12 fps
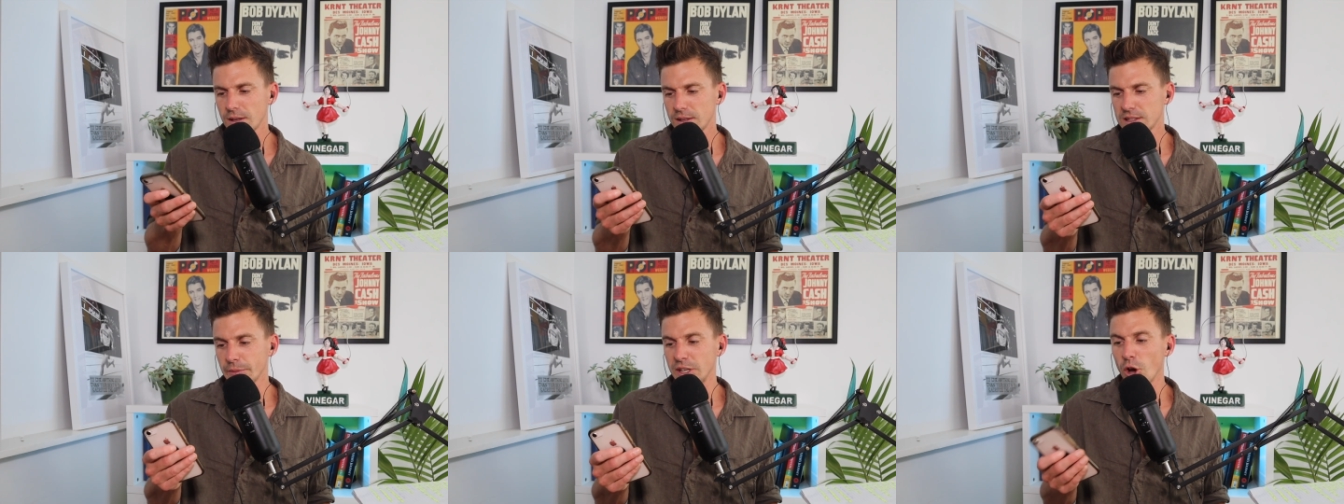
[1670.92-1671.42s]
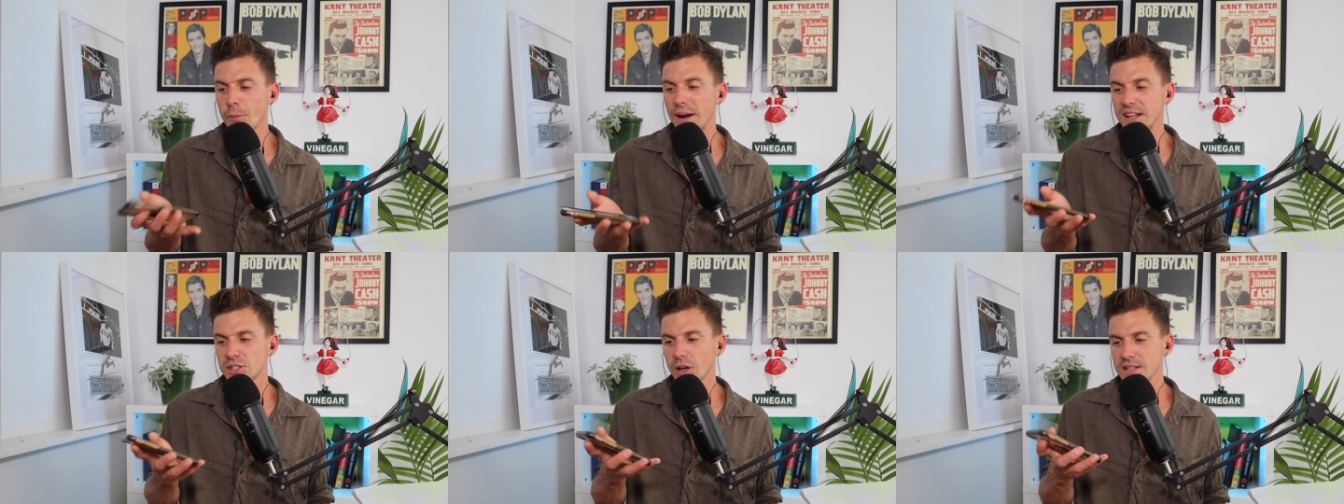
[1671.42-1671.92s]
There'll be no
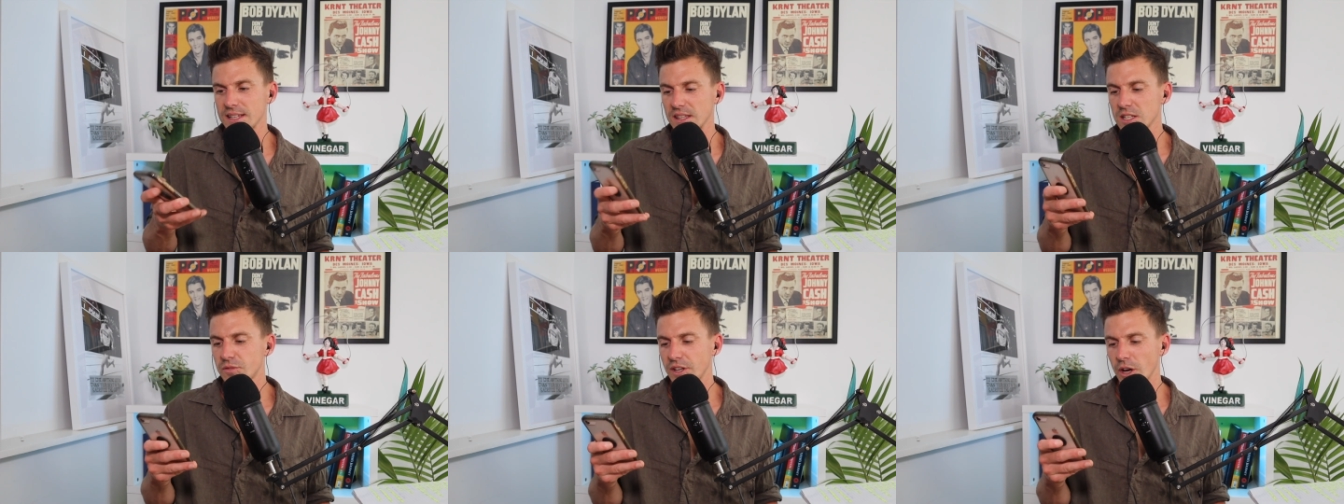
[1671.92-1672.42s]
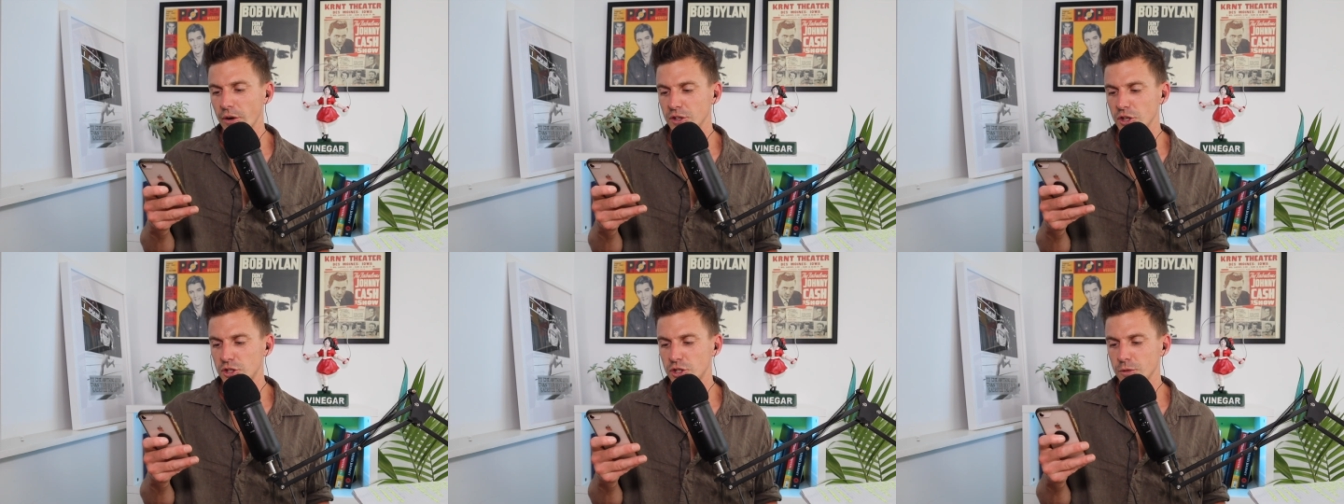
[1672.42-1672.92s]
monetizing this video on
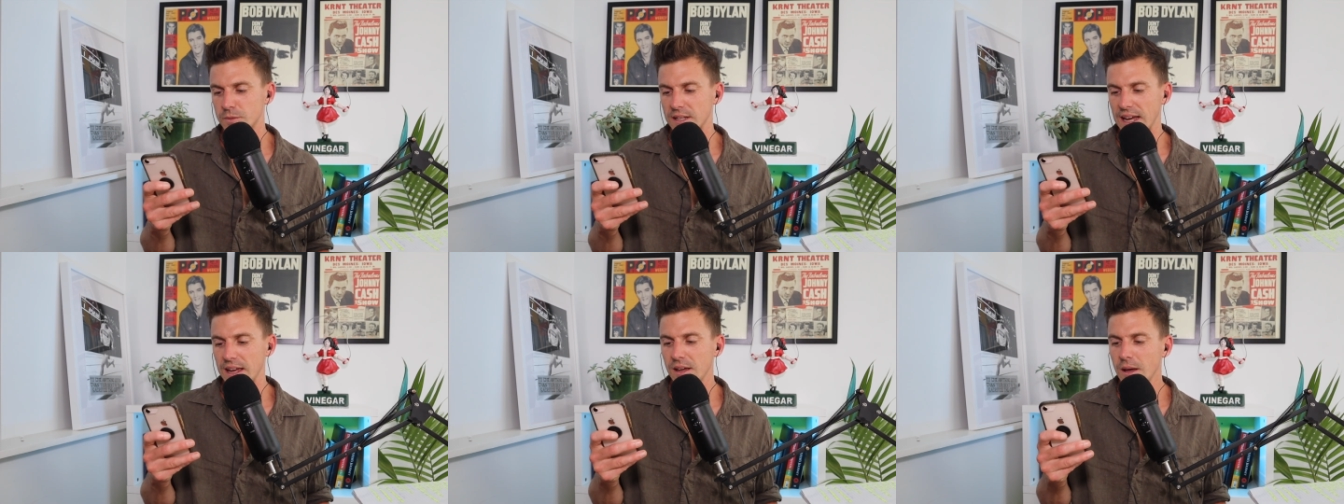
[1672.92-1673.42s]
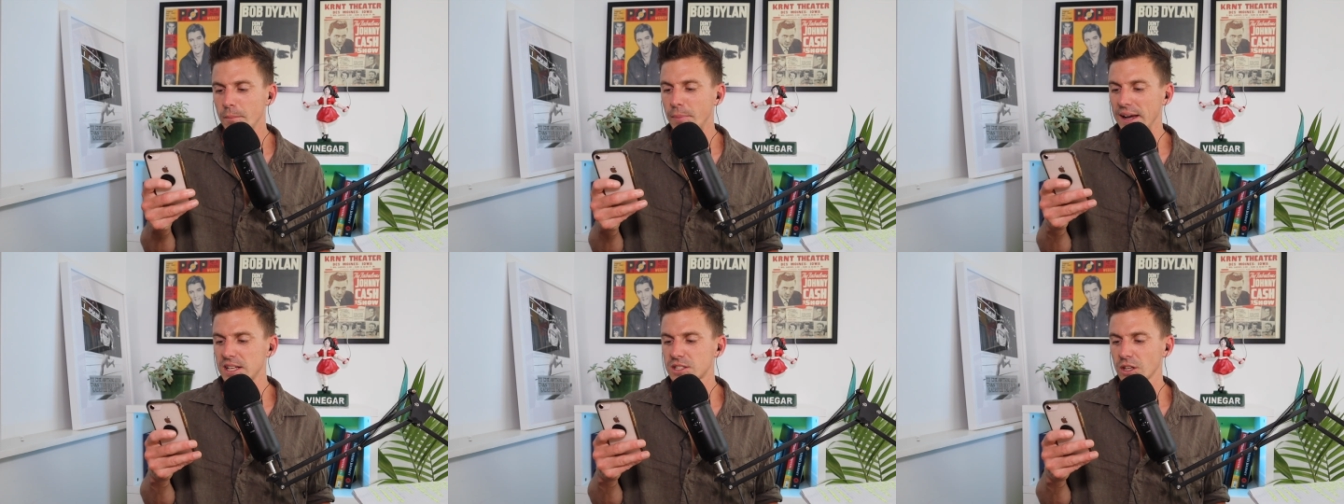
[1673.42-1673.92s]
YouTube today,
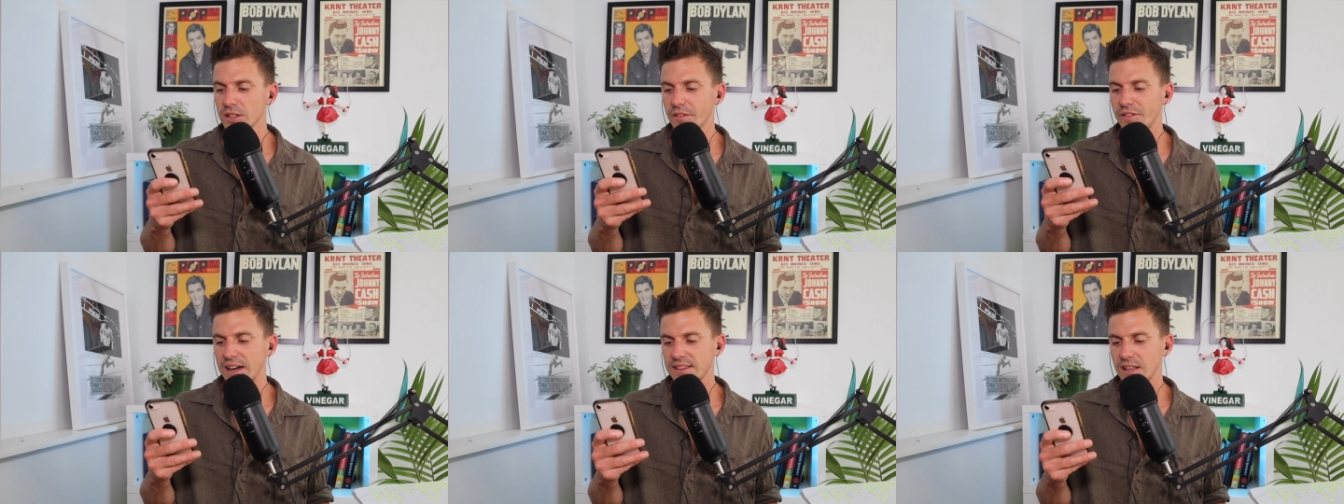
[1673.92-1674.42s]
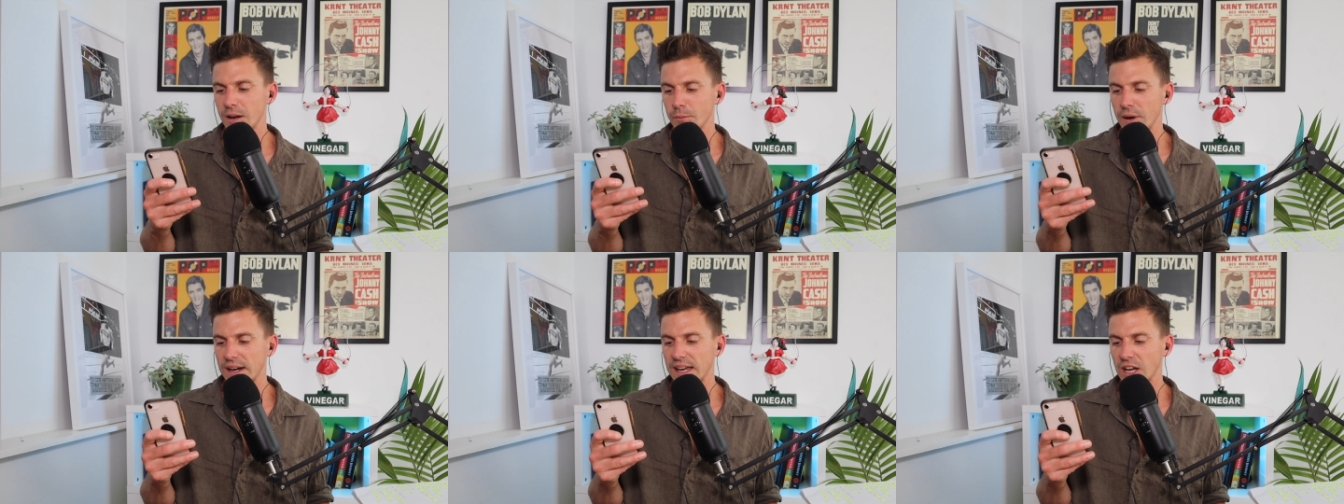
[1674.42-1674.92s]
based on the fact that I'm
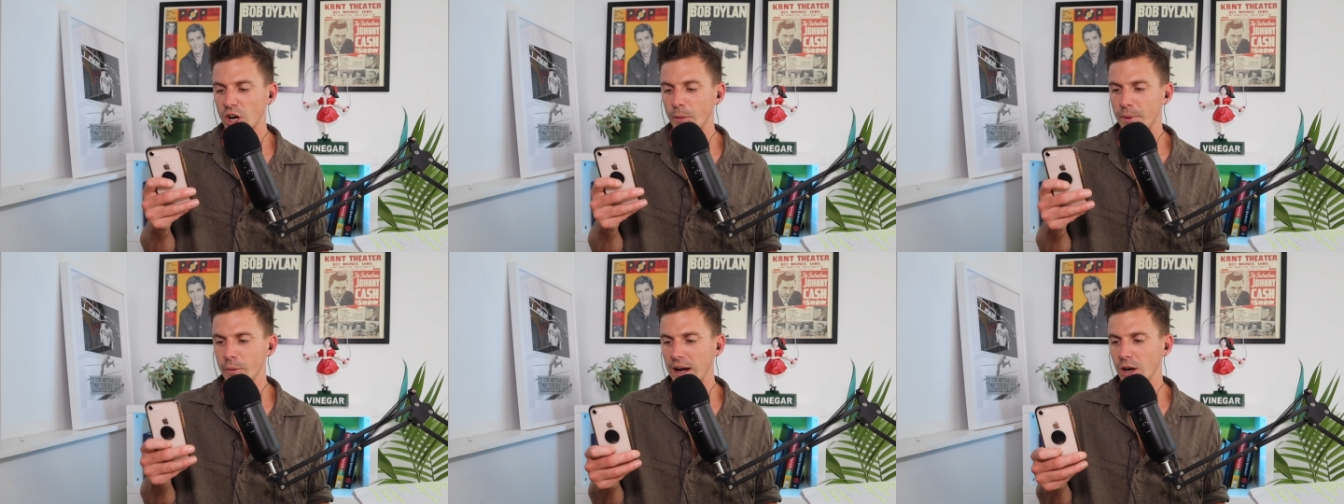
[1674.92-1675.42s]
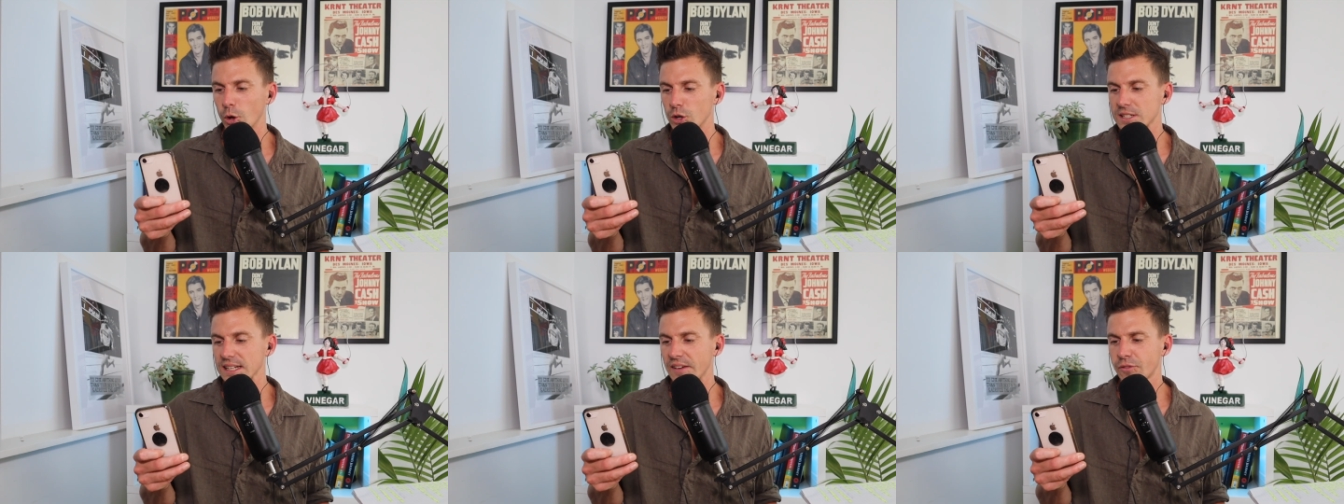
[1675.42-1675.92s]
breaking copyright
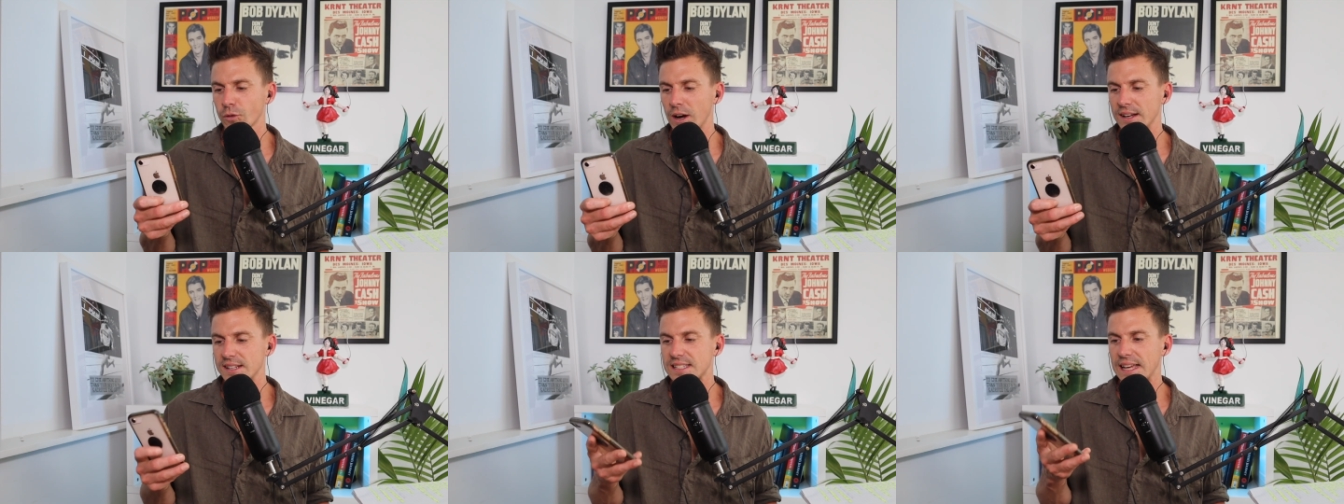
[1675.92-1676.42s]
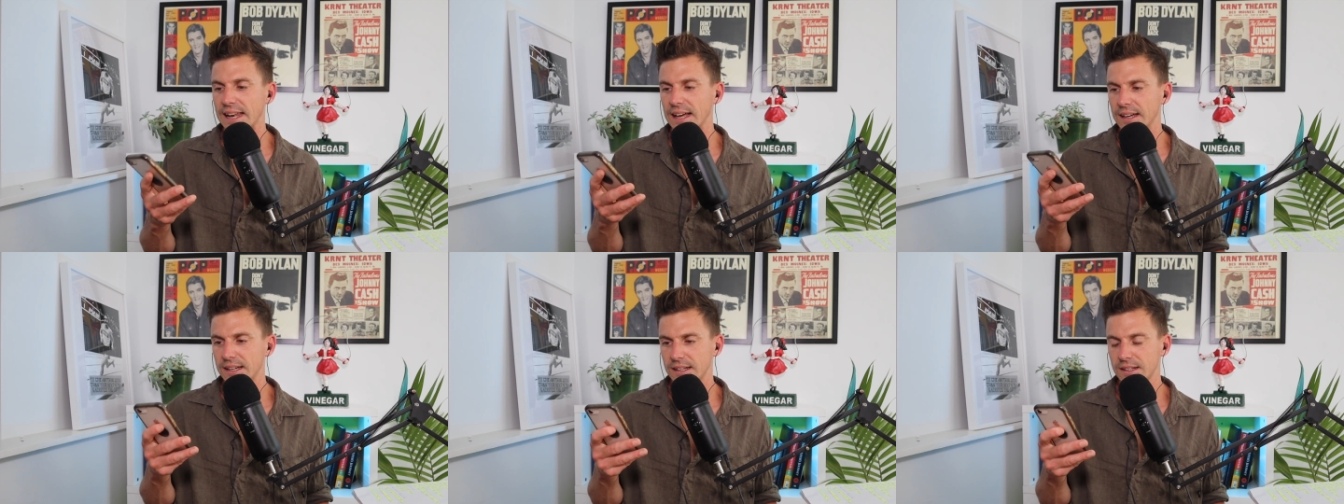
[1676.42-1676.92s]
laws left, right and
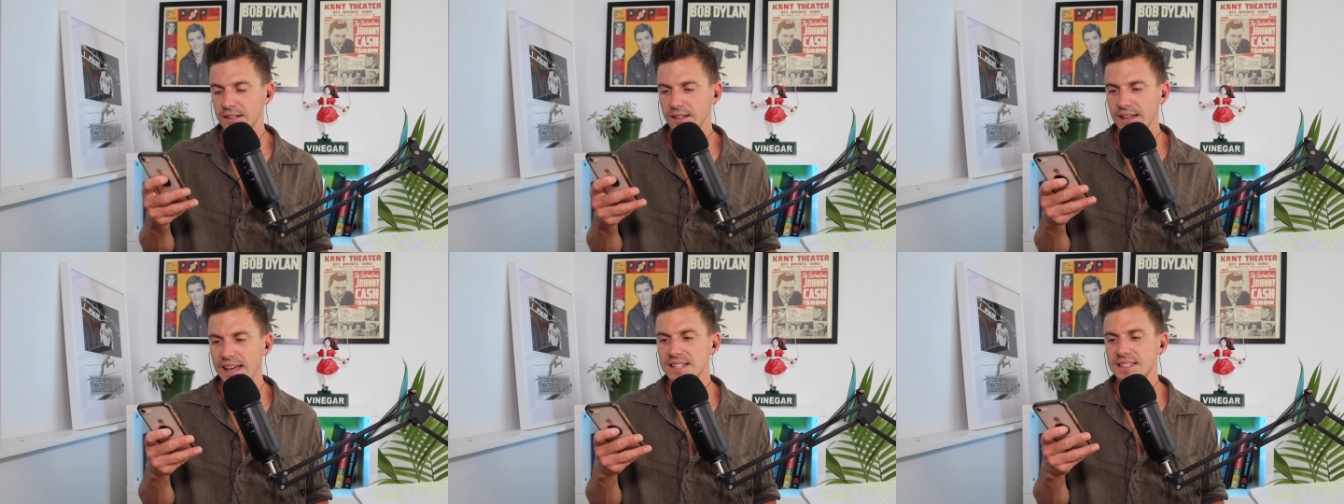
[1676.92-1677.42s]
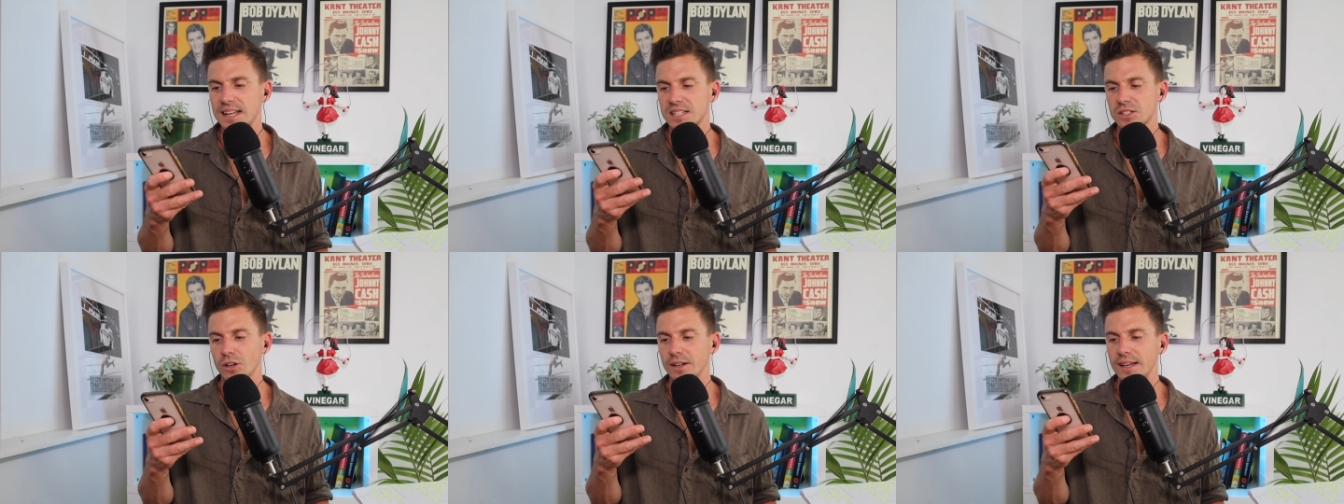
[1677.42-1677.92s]
centre. Estas
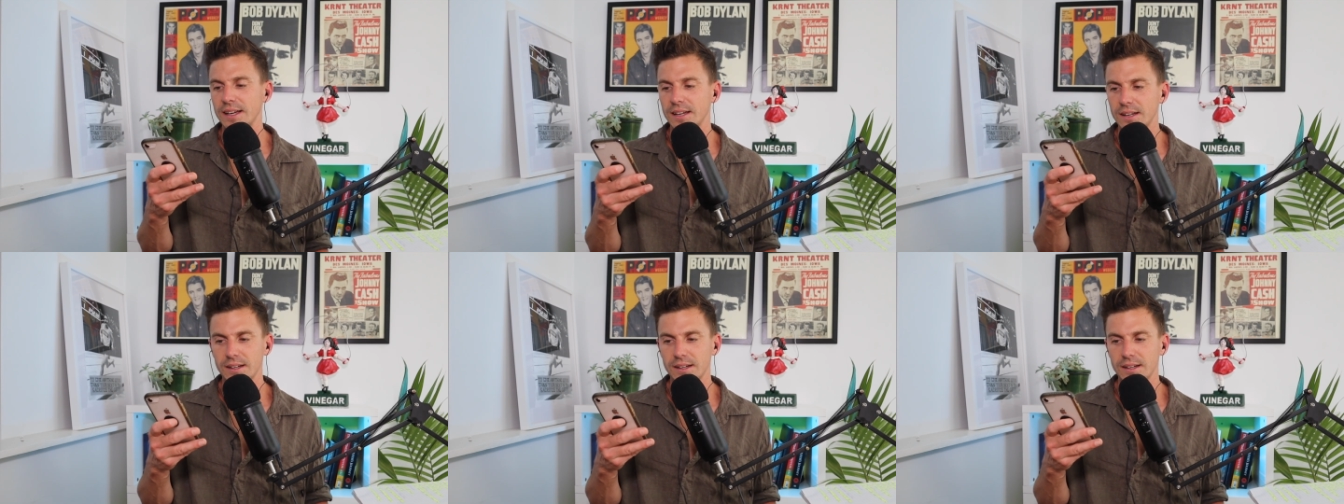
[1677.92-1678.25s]
Tonne.